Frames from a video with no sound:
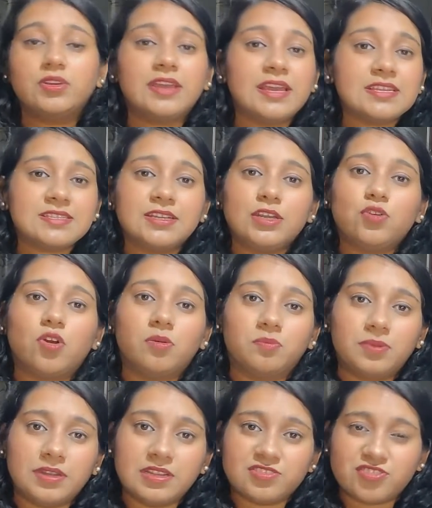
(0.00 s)
case study
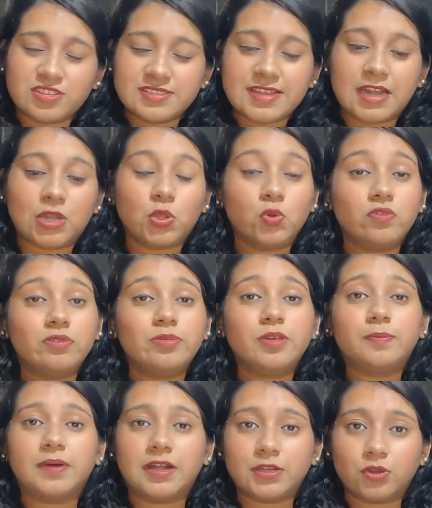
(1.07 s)
competitions that you will be
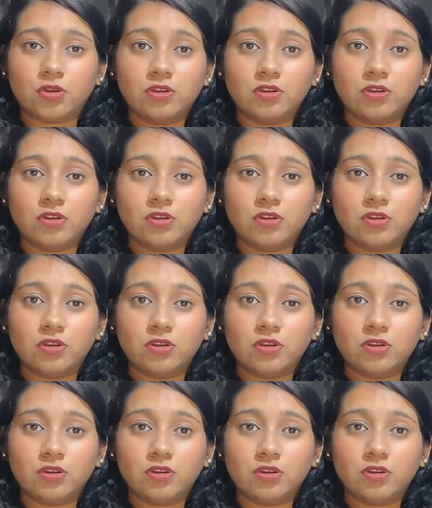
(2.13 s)
a part